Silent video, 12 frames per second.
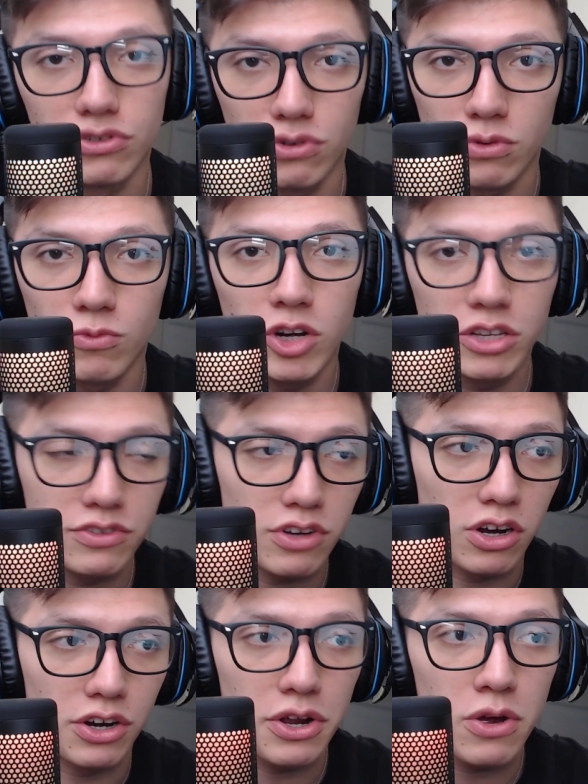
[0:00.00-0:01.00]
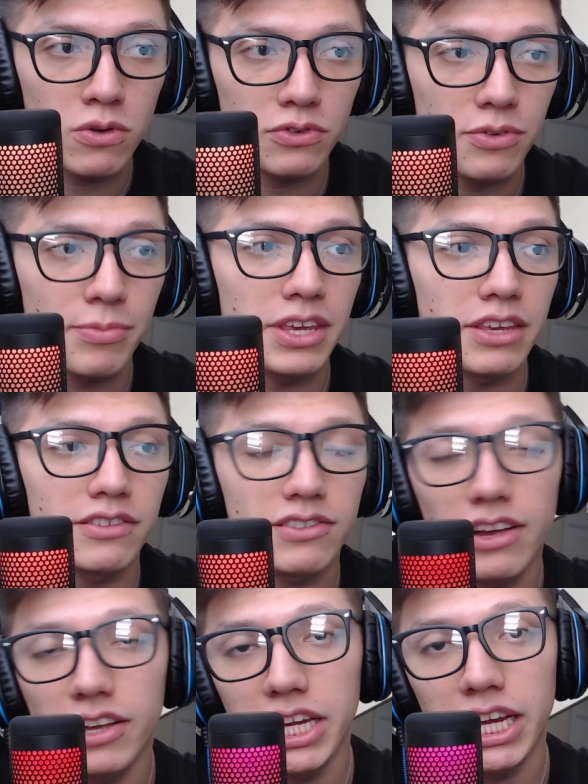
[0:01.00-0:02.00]
Jordan 1s are known to be
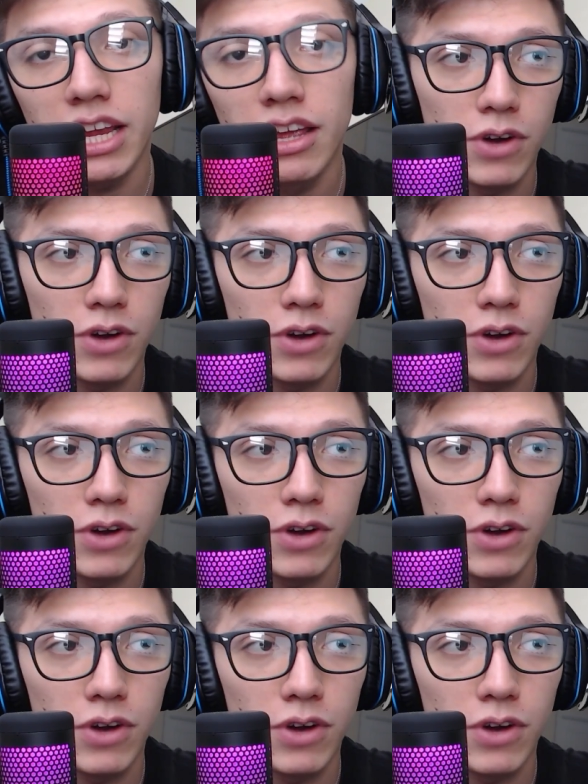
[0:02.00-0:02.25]
selling,